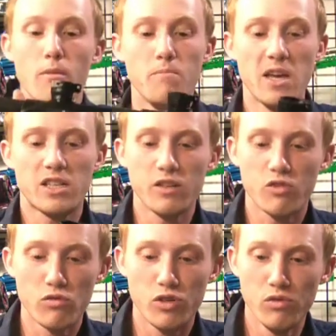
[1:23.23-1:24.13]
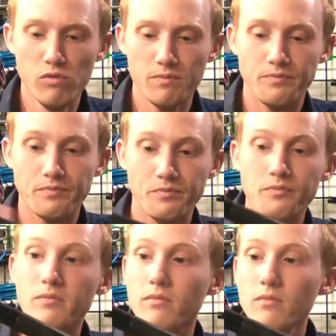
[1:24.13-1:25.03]
MacDev Drone 2
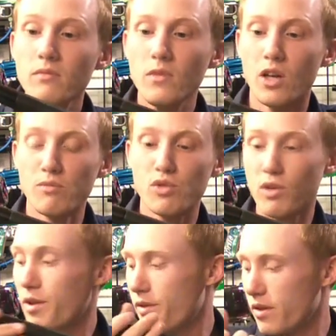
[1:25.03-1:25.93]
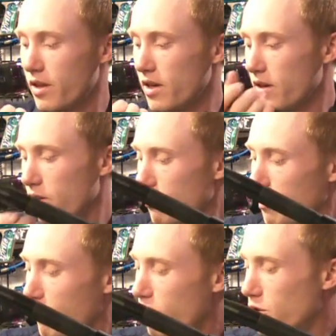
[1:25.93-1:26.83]
comes with the... Oh,
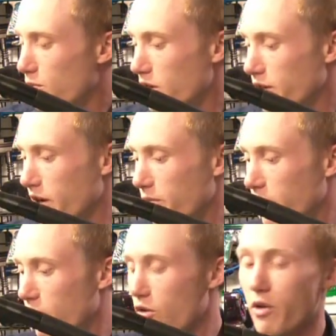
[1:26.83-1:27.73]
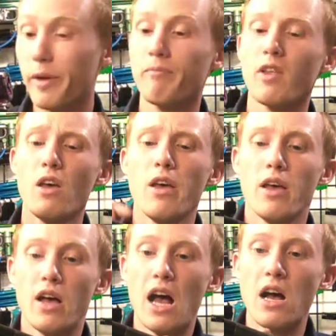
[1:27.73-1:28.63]
my phone's buzzing at me. Go away.
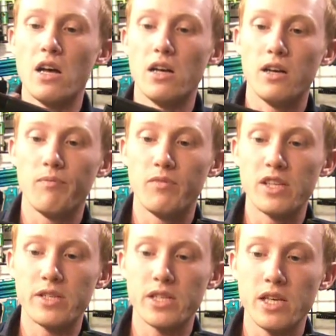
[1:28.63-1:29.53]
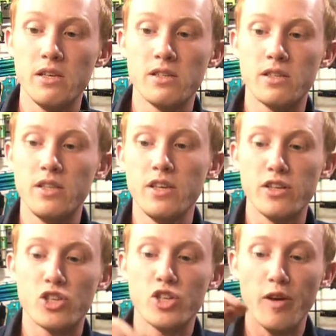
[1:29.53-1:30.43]
This is
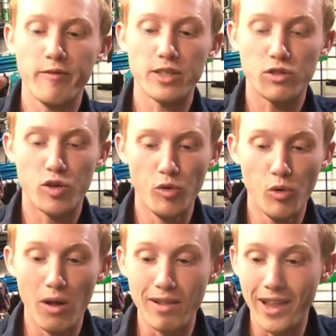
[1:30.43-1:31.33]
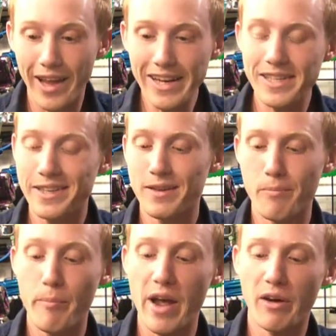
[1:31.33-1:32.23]
the Shift 2 Light
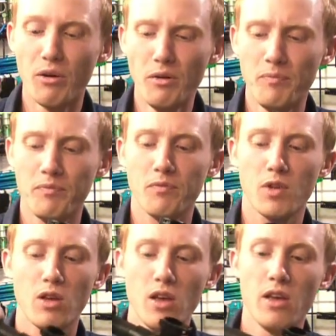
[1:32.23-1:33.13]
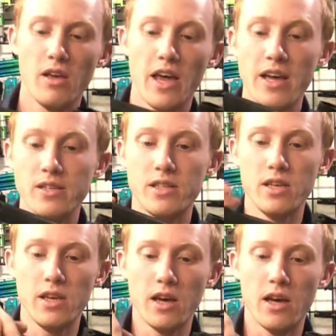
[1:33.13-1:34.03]
barrel. Has
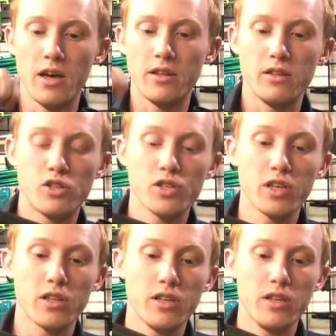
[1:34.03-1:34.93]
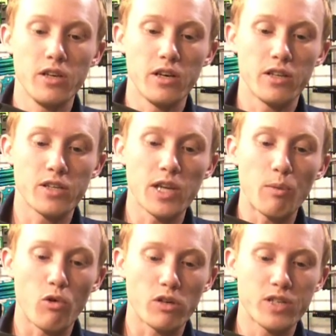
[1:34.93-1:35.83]
the, just like the
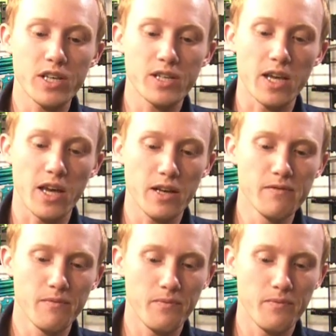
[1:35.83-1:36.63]
Cyborg 6 had,